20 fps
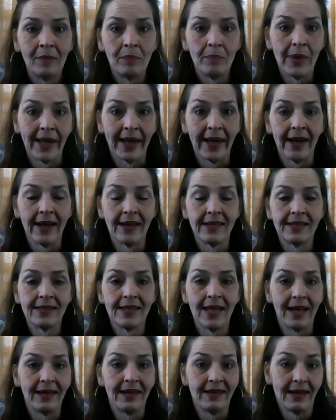because
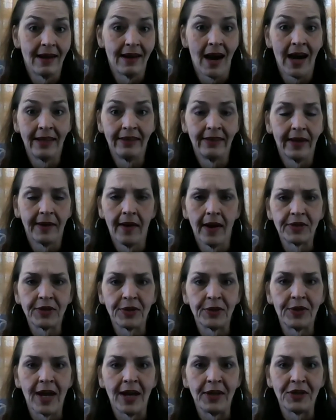they denied the
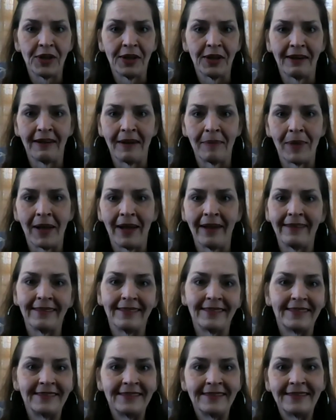consultation, and I'm like,
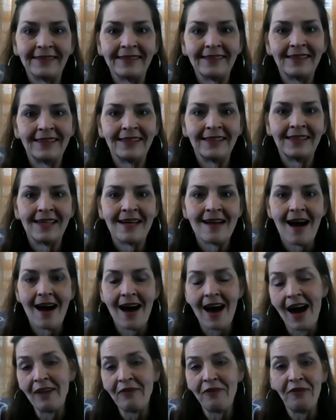
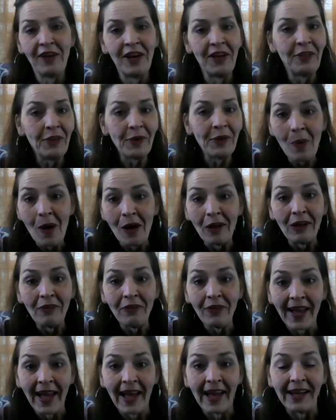I fit the
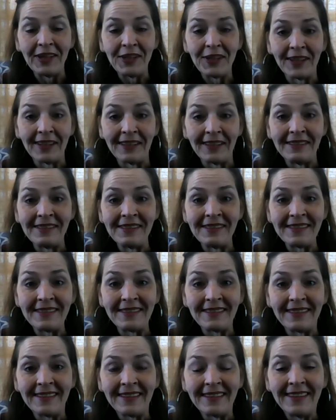qualifications,
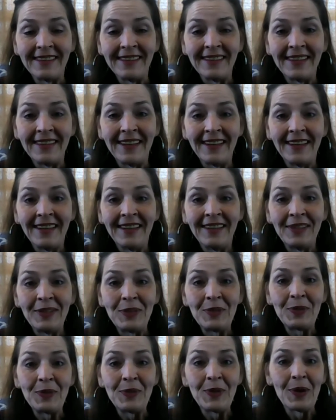
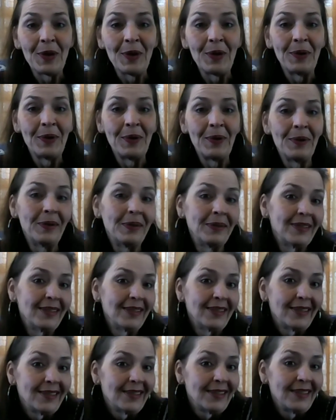so,
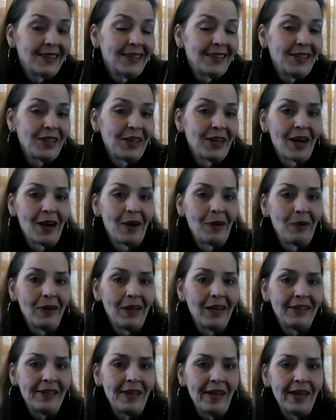you know,
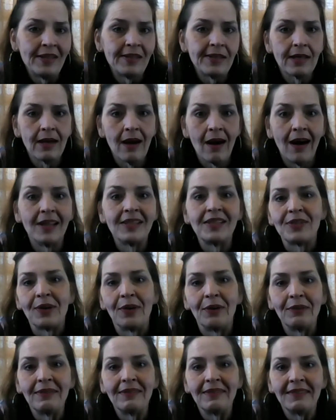it's a
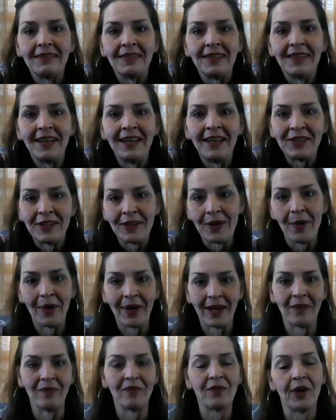consult. It's
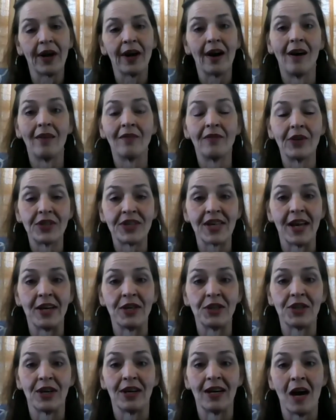going in for a
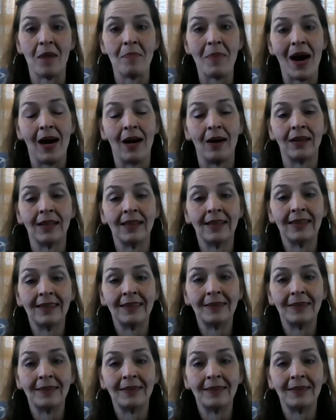conversation about